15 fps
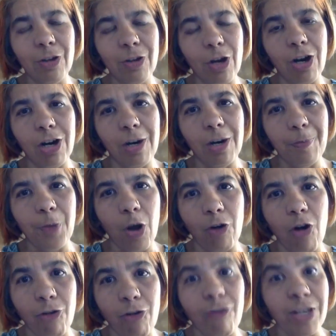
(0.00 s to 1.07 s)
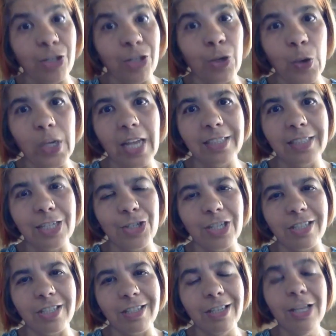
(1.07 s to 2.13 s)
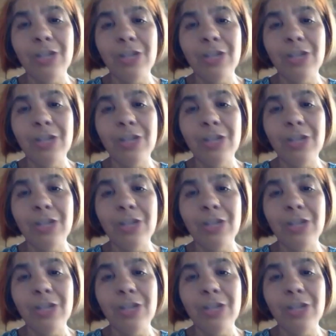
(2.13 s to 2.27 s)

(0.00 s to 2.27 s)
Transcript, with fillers: uh, of Western organizations.